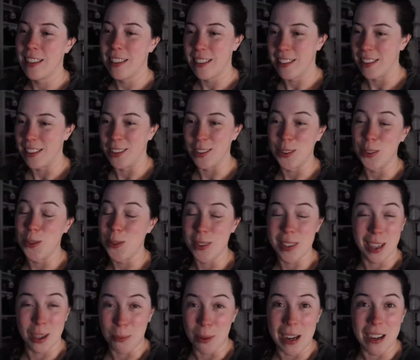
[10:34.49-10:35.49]
to use
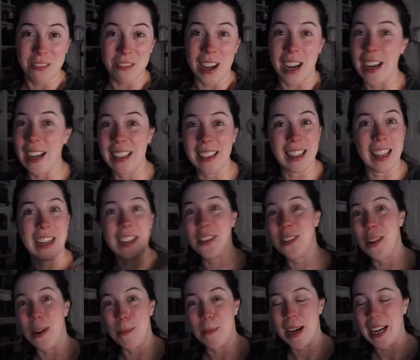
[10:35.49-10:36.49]
their Wi-Fi and like
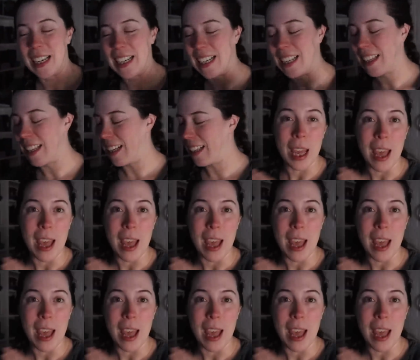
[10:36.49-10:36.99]
don't buy anything.